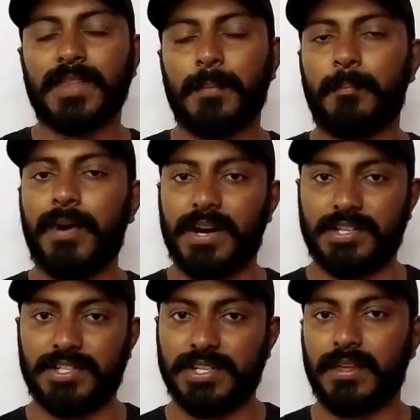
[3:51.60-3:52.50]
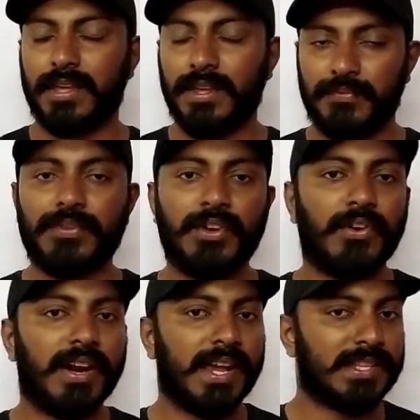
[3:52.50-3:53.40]
But if
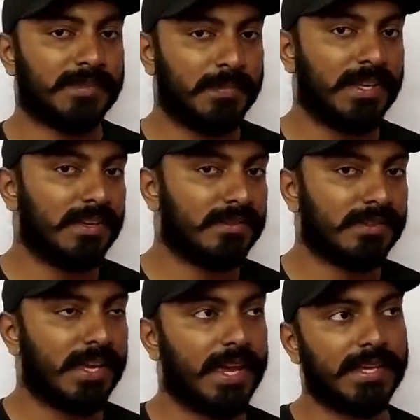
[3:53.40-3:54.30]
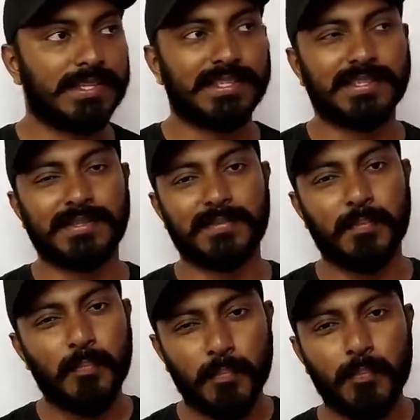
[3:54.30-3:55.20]
your experience is
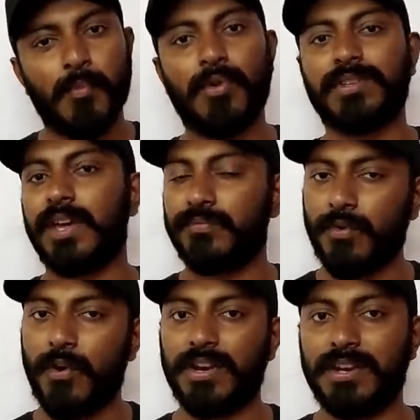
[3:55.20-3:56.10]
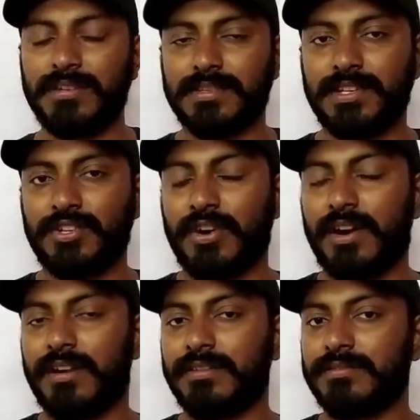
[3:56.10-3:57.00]
more than 4 years and you
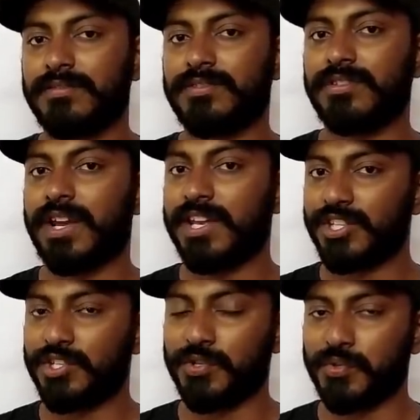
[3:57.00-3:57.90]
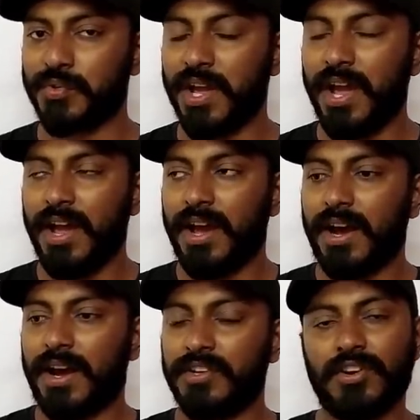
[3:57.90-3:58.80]
are
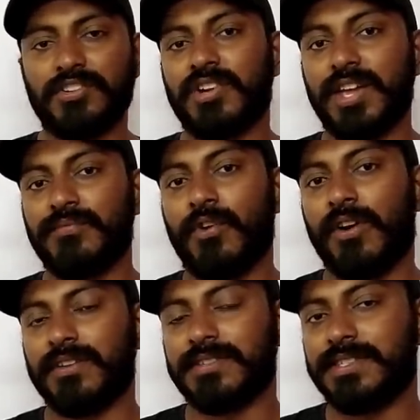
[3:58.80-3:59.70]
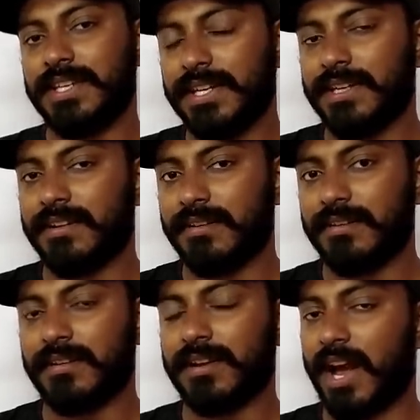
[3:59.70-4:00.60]
trying for a senior
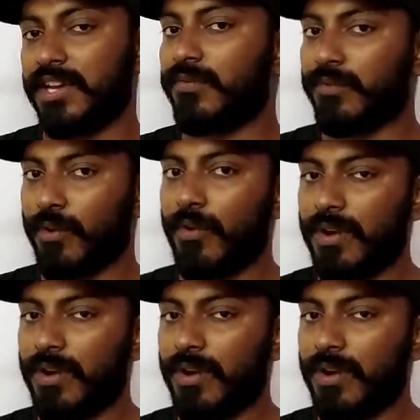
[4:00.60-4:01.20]
kind of role,